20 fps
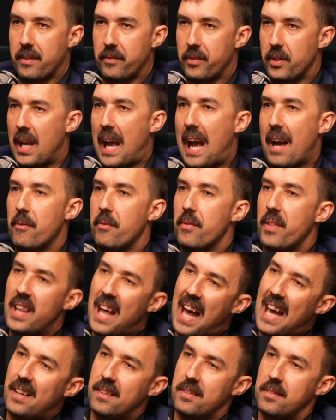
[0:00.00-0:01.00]
If you have
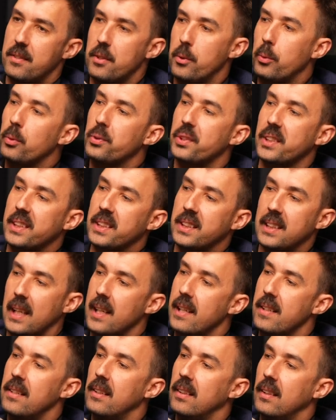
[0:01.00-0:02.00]
that, you will
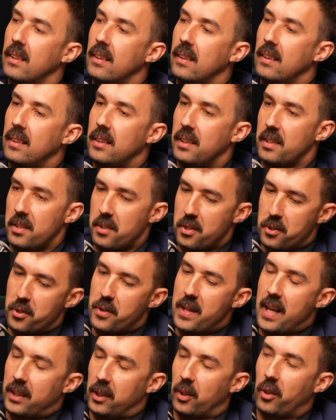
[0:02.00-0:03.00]
succeed you do
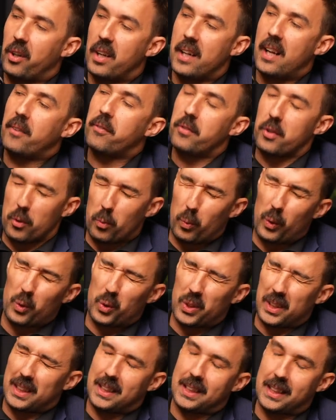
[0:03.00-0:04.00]
that long enough, you will
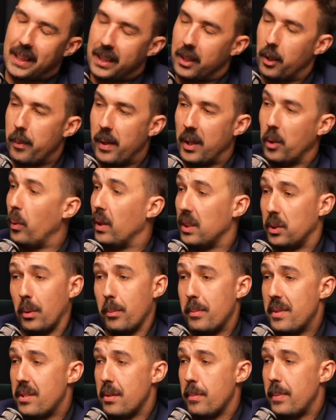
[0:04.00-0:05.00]
succeed no matter what. So
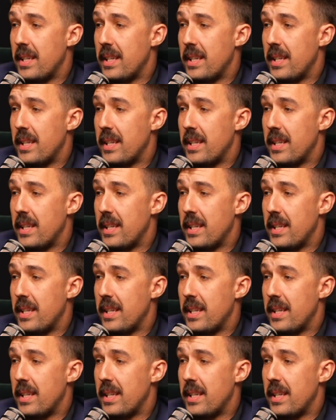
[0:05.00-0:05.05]
what Mr.